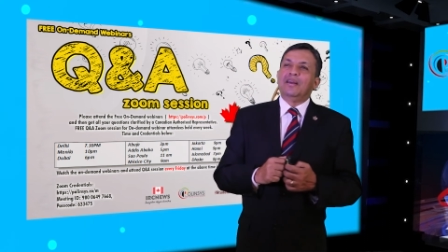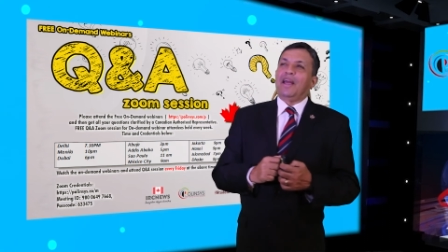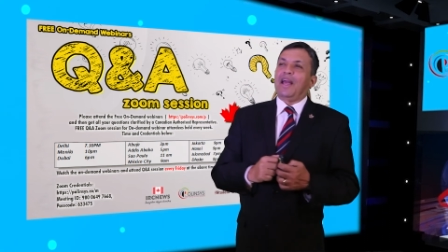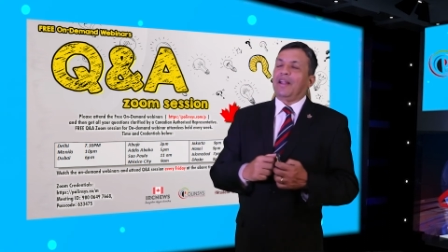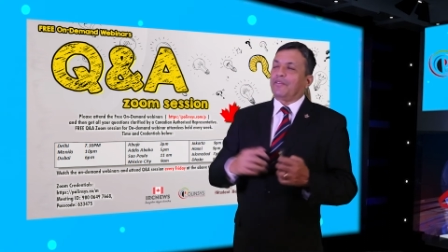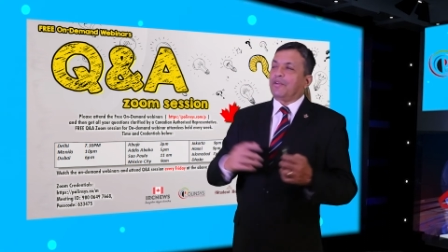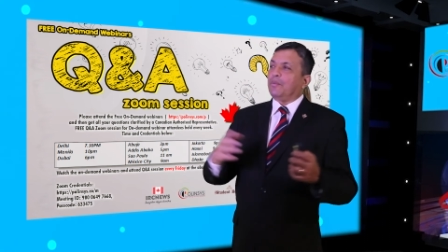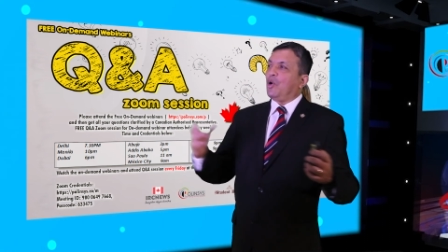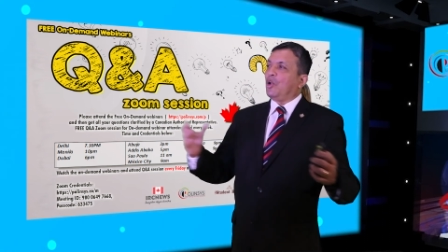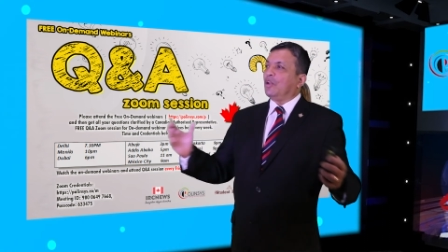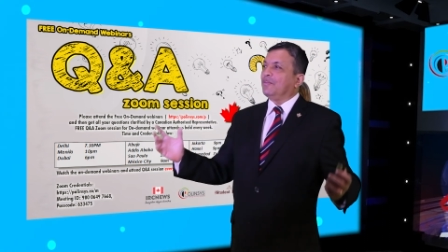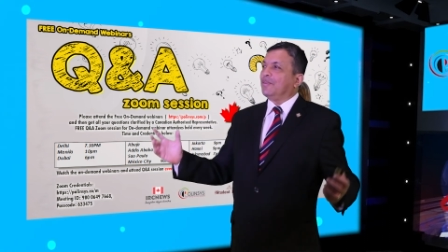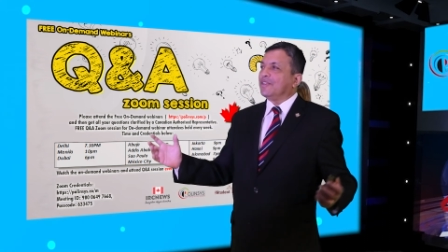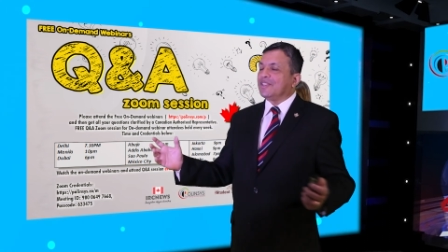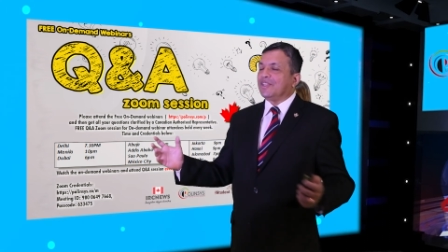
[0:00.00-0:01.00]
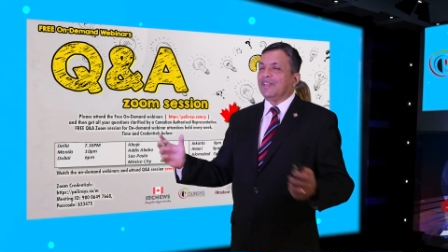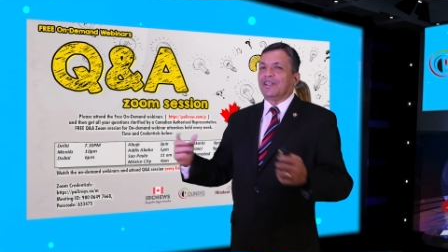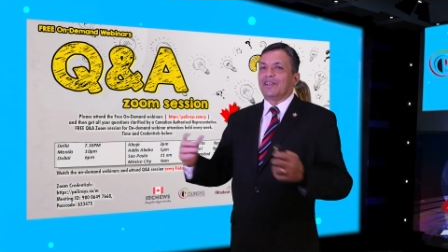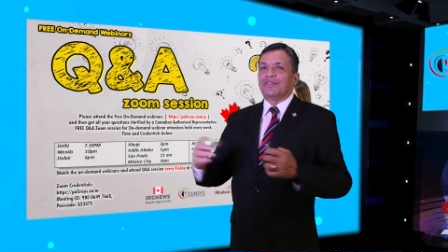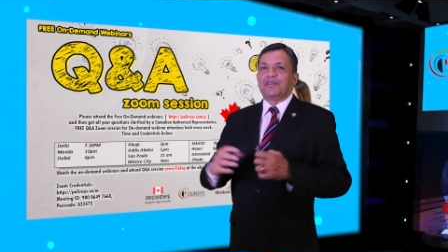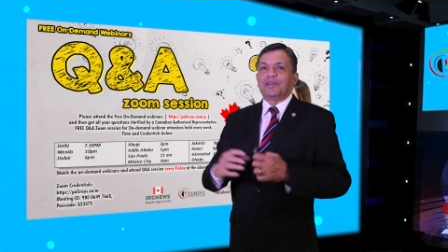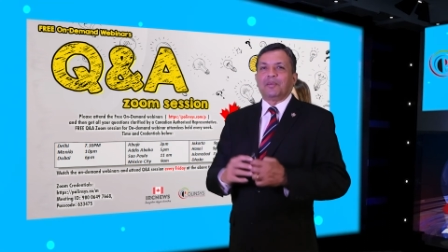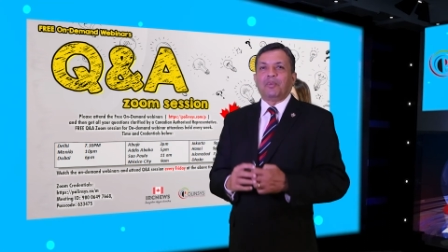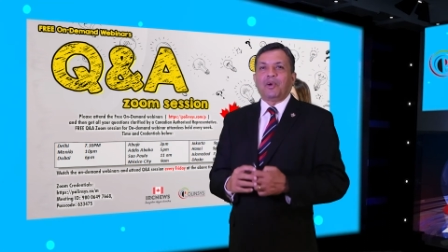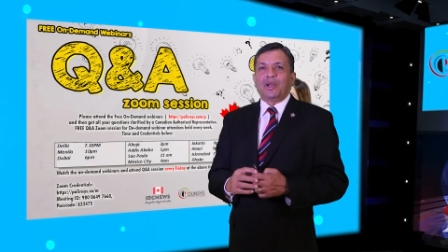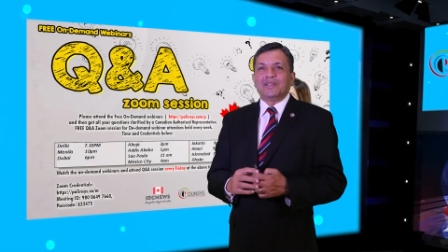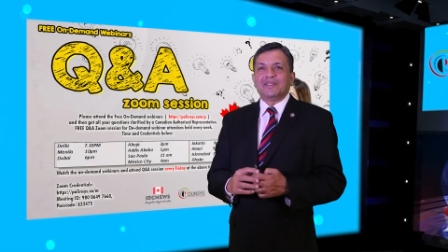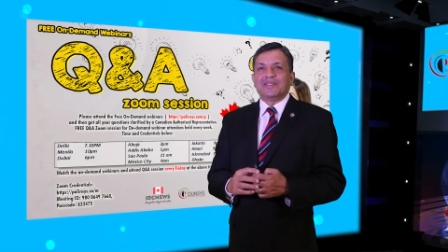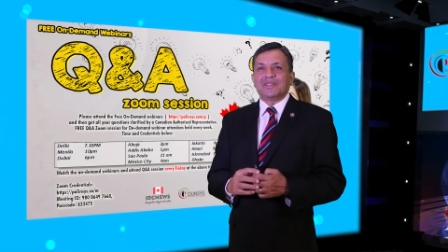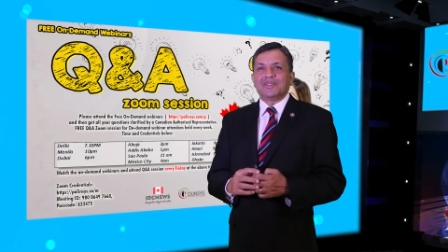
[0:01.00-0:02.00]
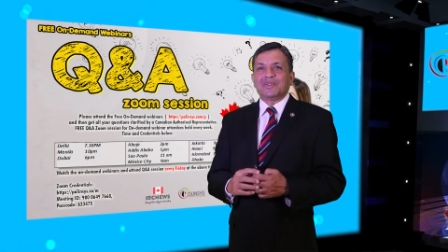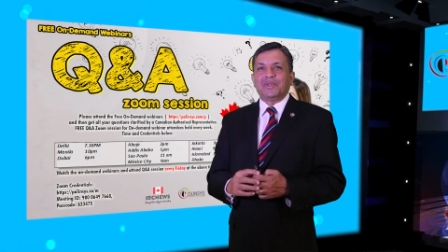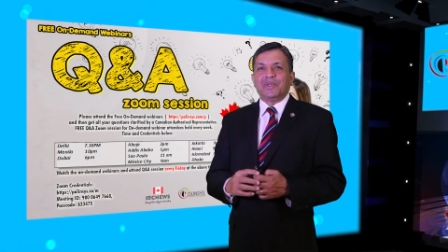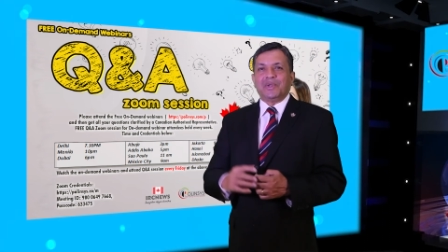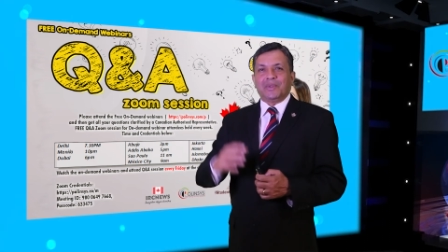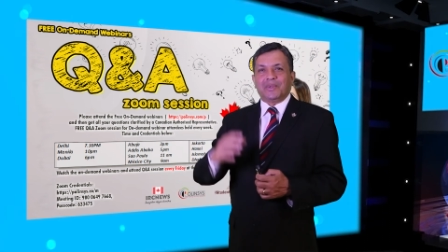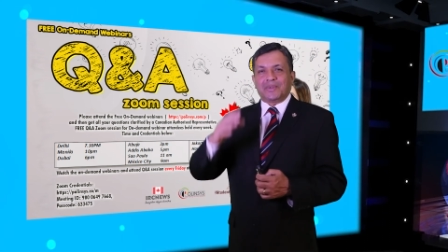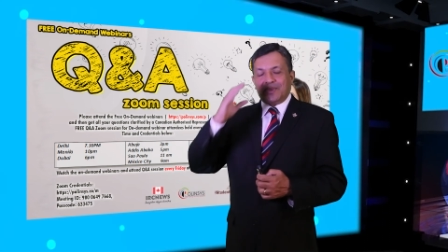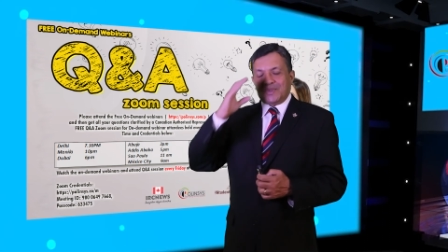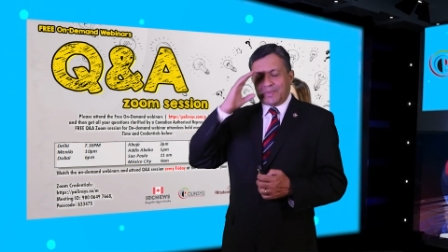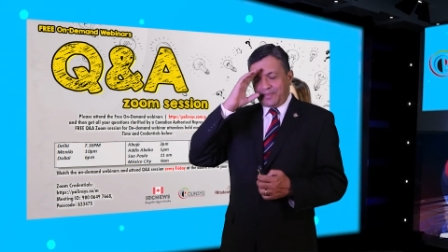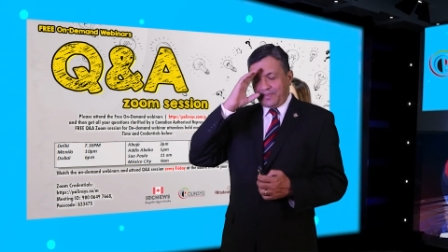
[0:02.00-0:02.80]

and from all of us here from the Polinsys Studios.